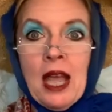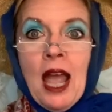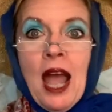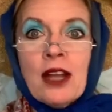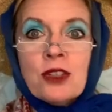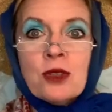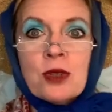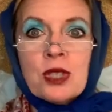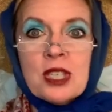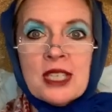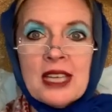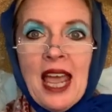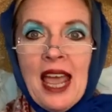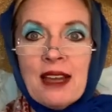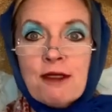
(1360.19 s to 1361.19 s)
and you
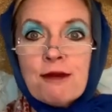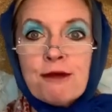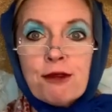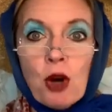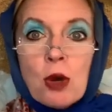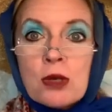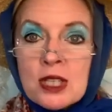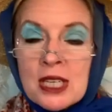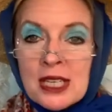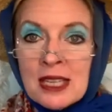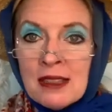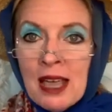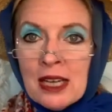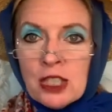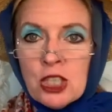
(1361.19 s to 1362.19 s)
stay frozen
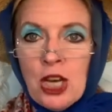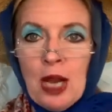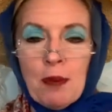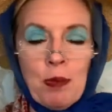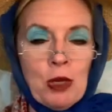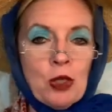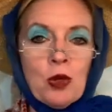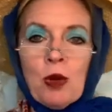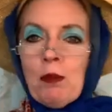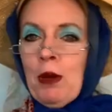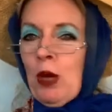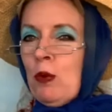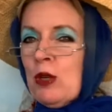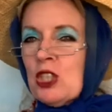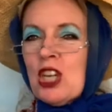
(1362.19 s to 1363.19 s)
in that shape, and you can
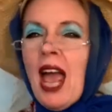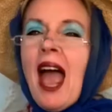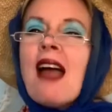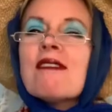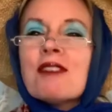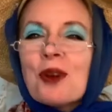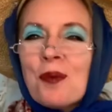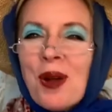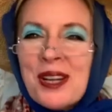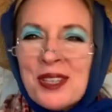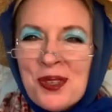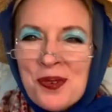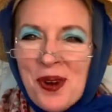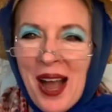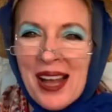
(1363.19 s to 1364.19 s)
pick whichever one
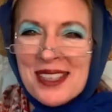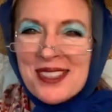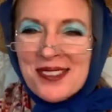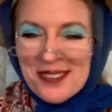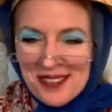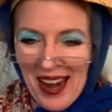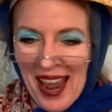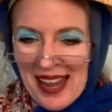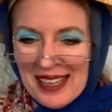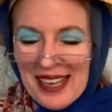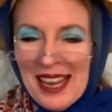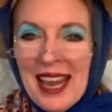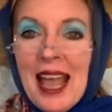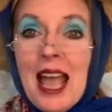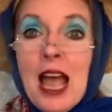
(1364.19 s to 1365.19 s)
you want. Ready?